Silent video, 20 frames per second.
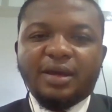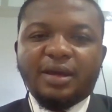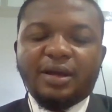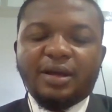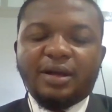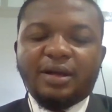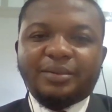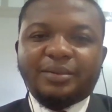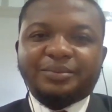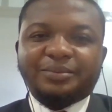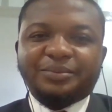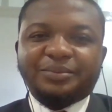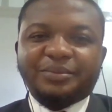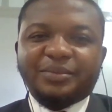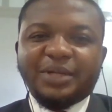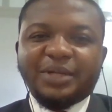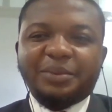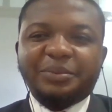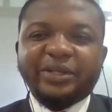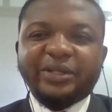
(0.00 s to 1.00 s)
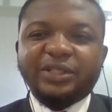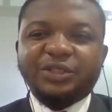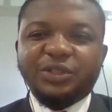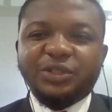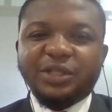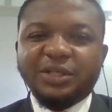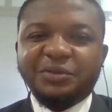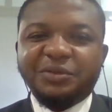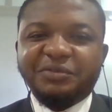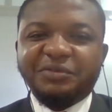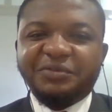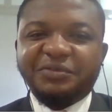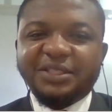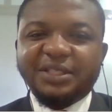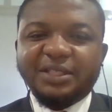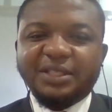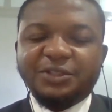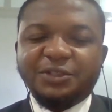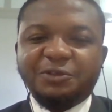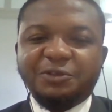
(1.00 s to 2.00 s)
Um, I mean, the trend we've
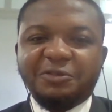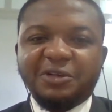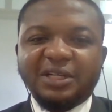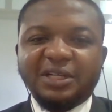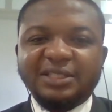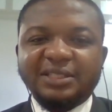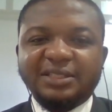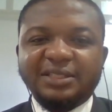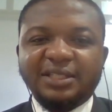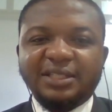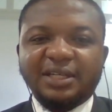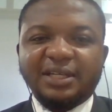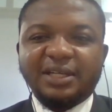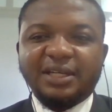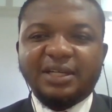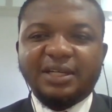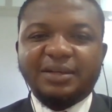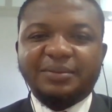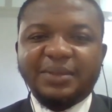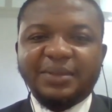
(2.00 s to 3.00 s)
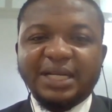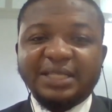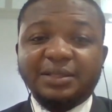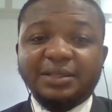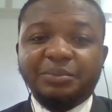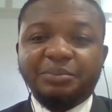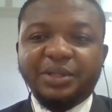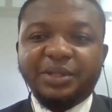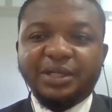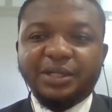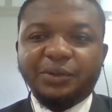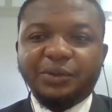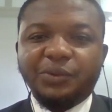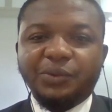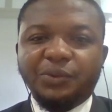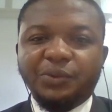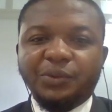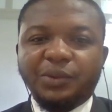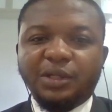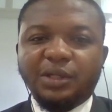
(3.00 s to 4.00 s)
seen so far this year um, hasn't been a good
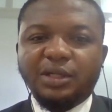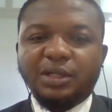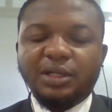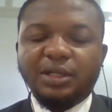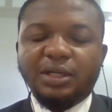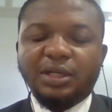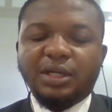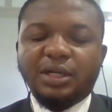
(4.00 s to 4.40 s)
one.